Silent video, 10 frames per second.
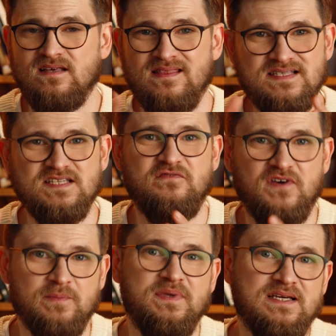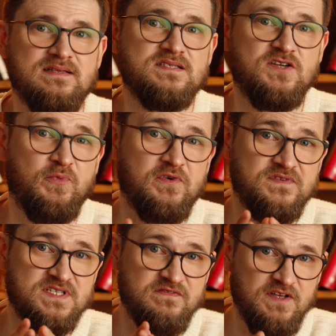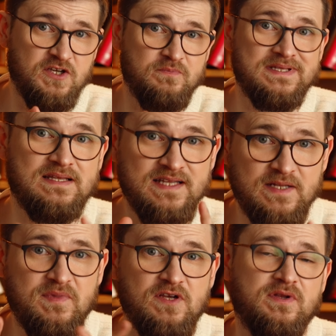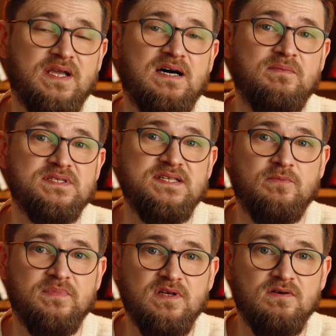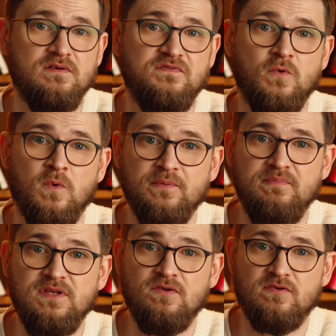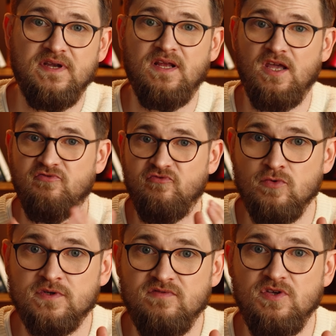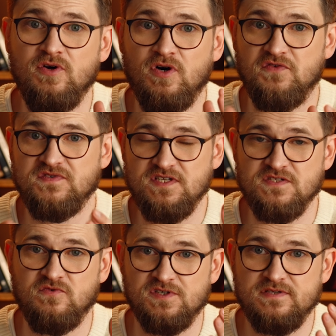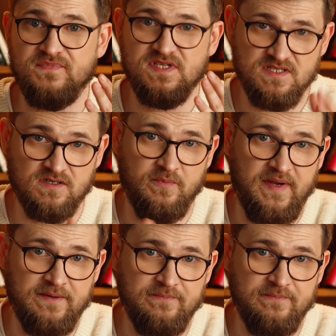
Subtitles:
This is far beyond the scope of this video, but let me know in the comments down below if you want me to create a full review of Salesforce Starter Pack.